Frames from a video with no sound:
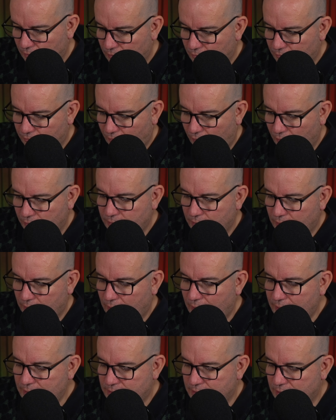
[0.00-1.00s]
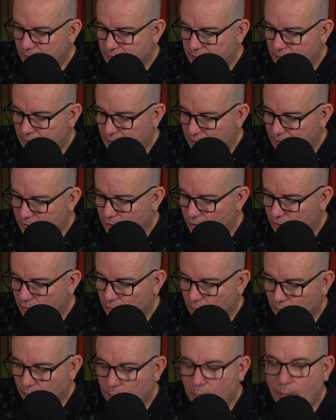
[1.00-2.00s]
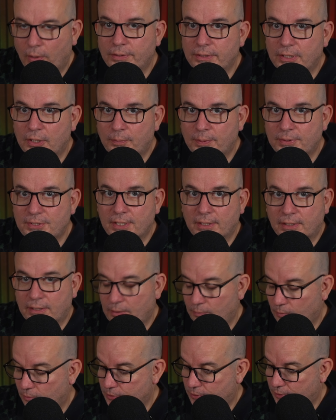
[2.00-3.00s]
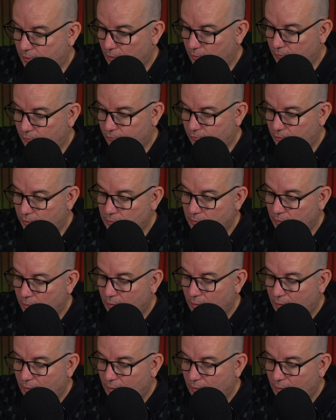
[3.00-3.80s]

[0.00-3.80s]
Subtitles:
find the latest edition or the one you particularly want to go through,